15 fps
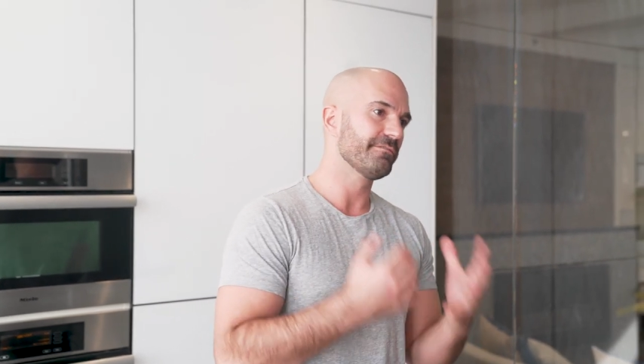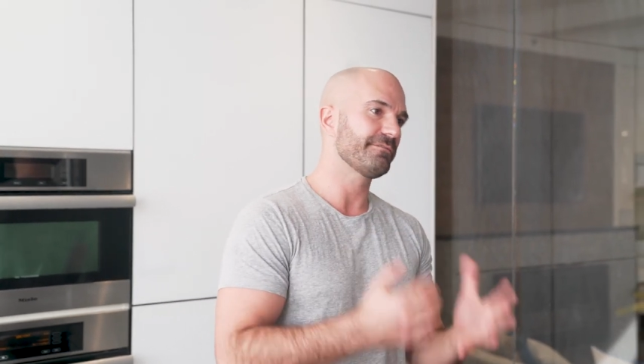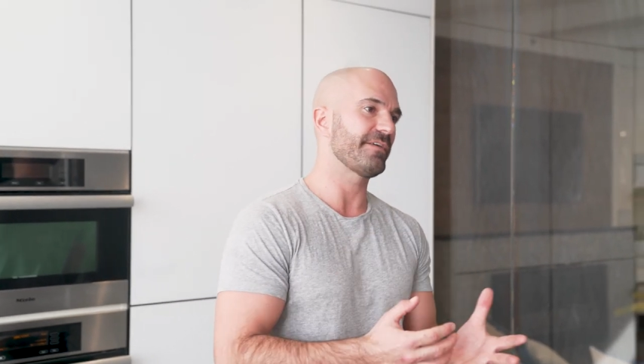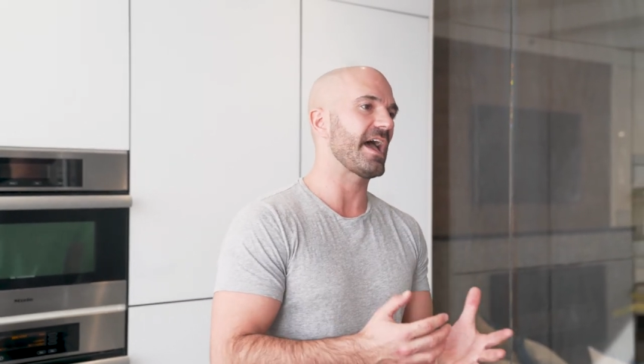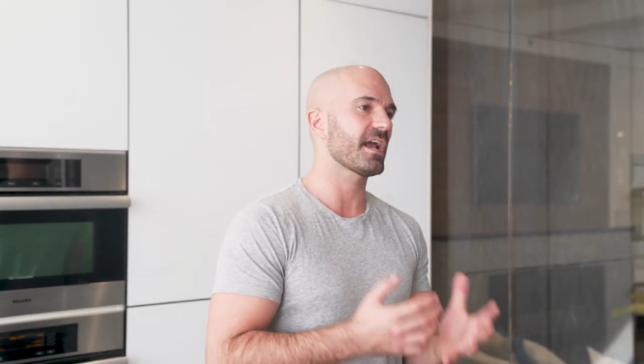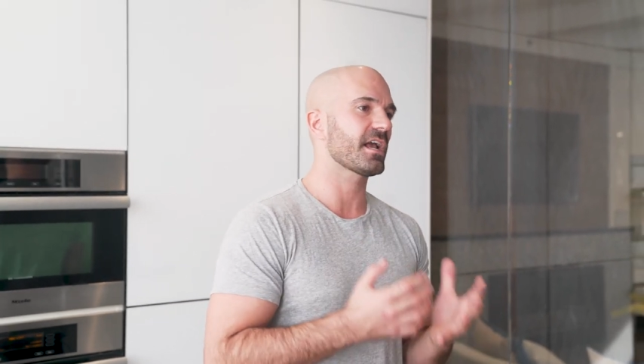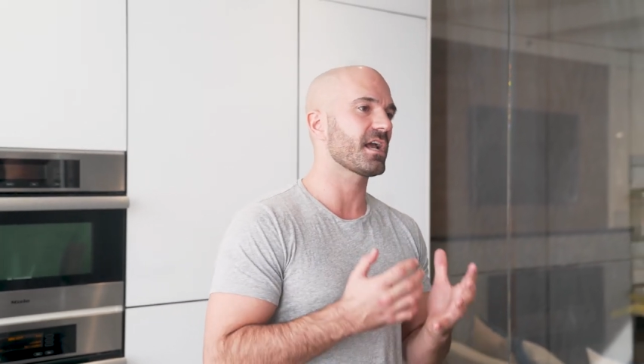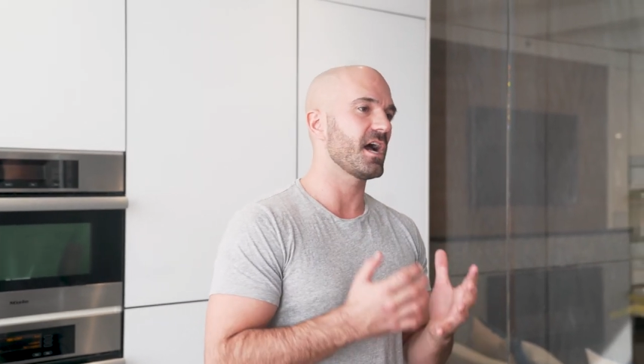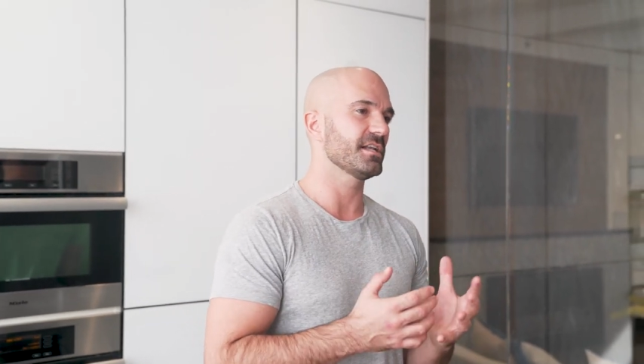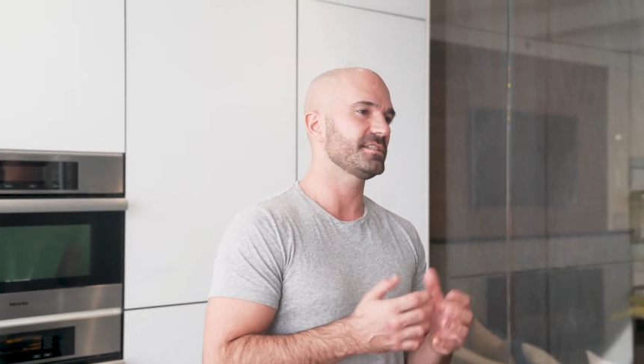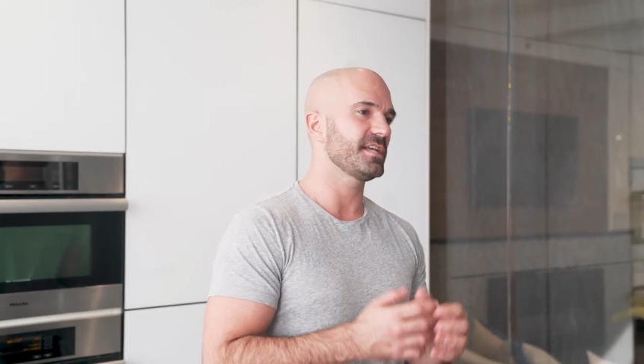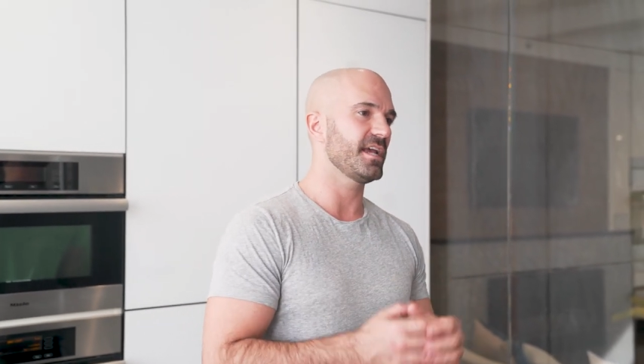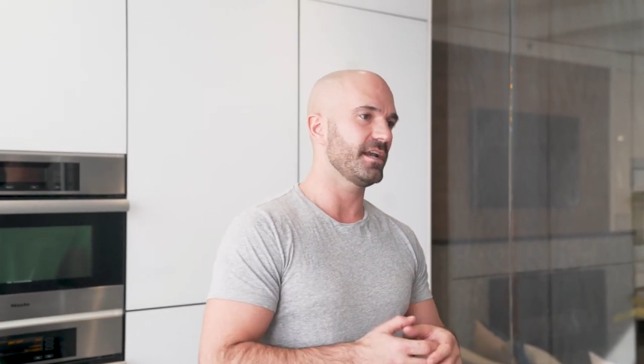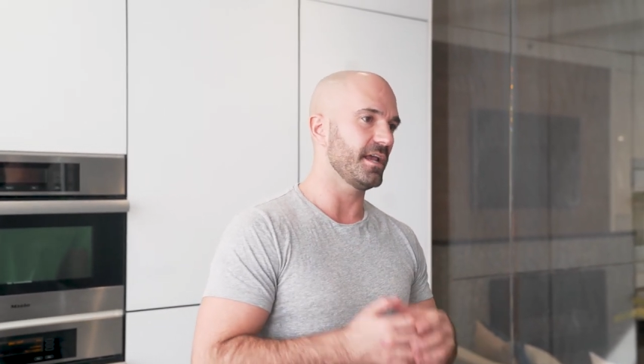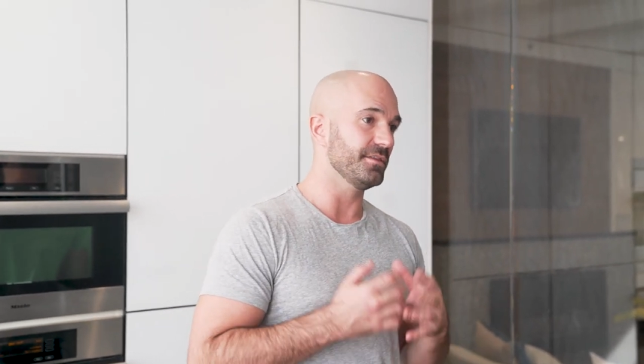fat
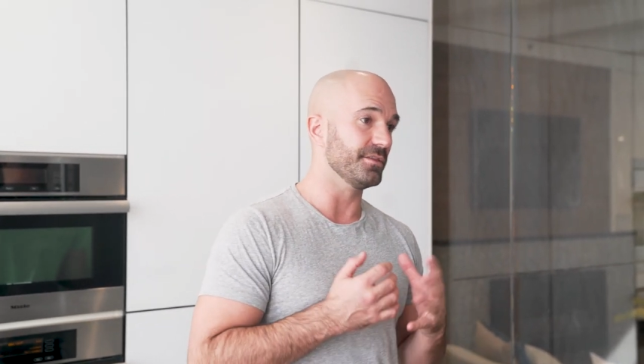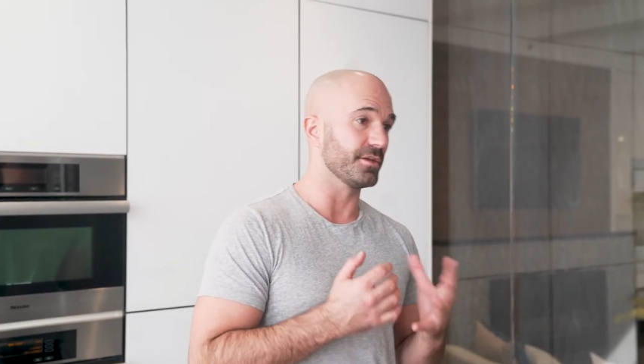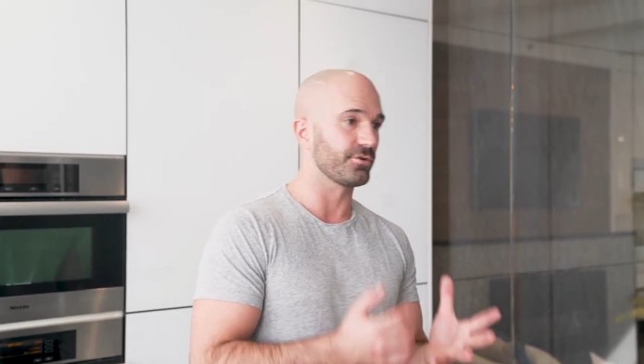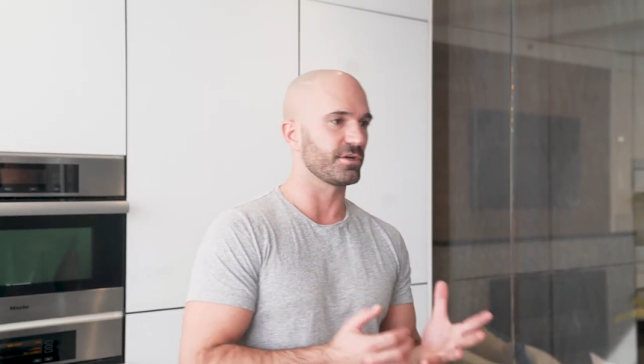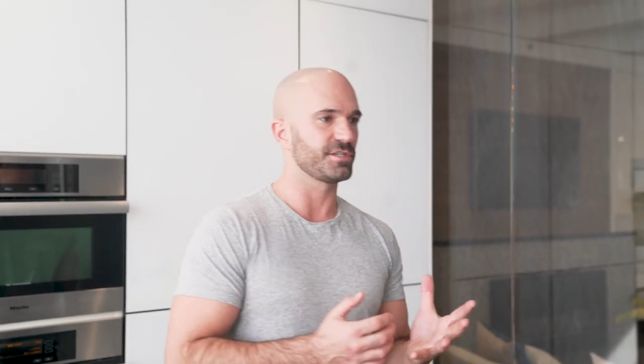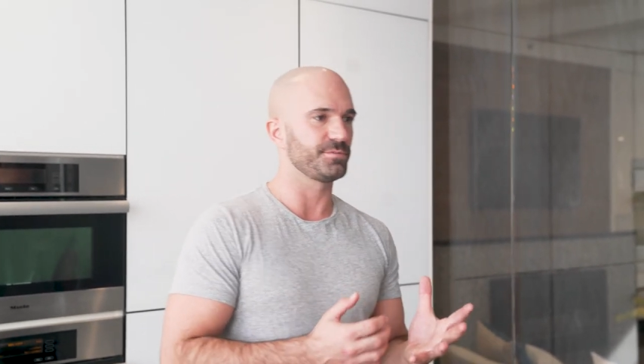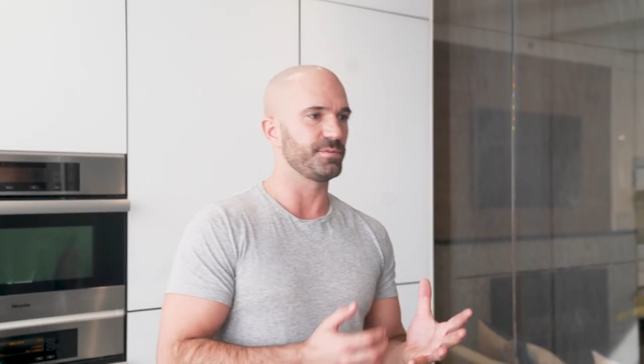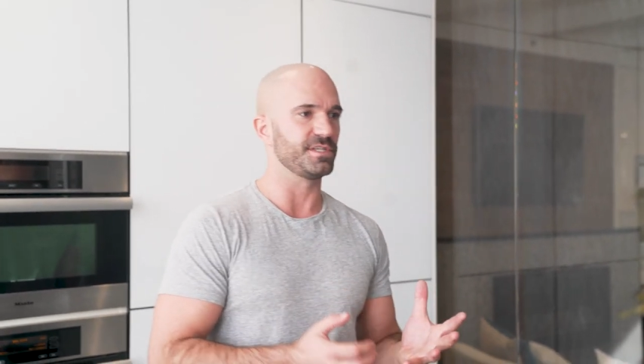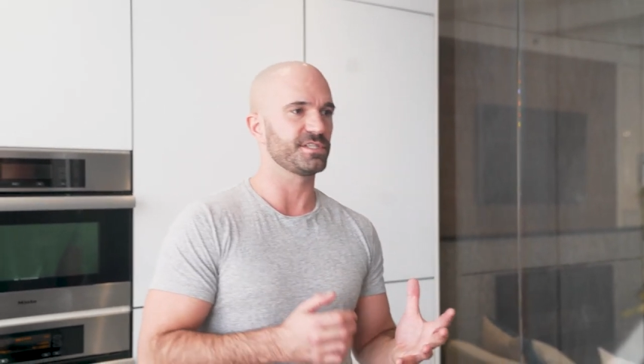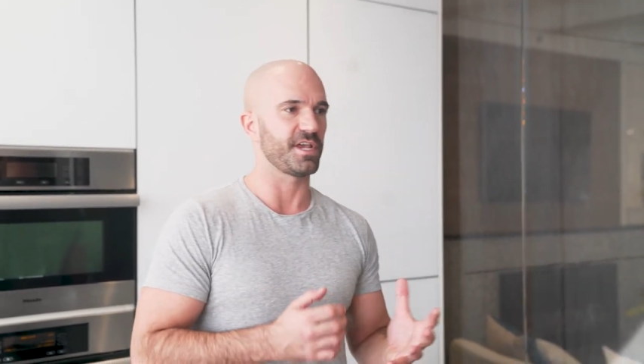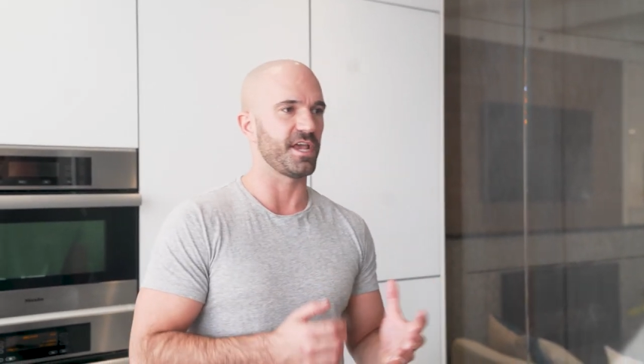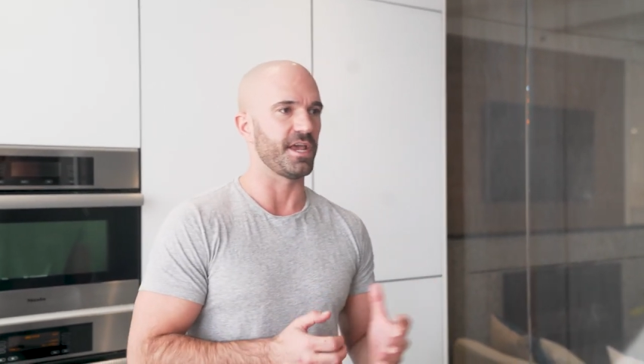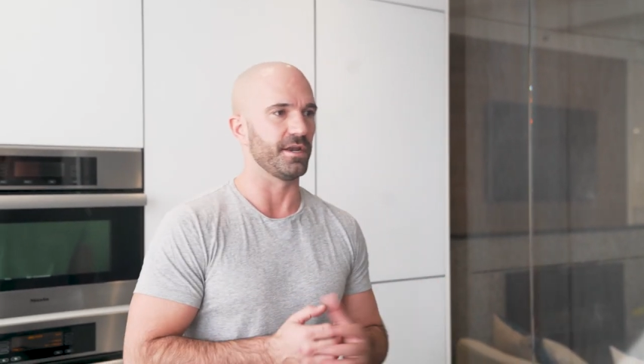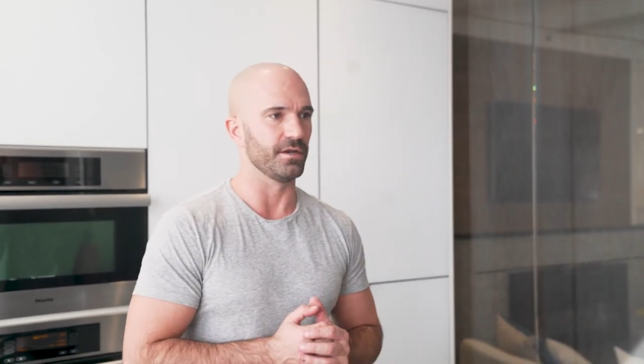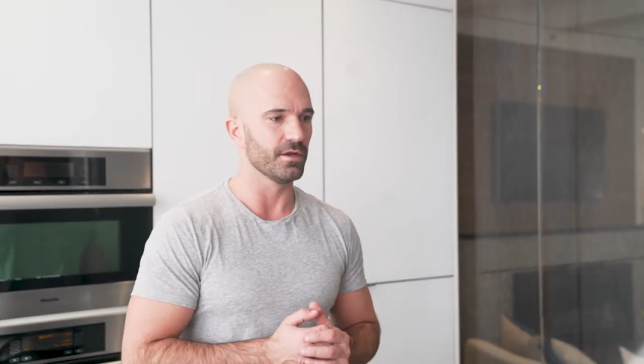content and the crispy skin.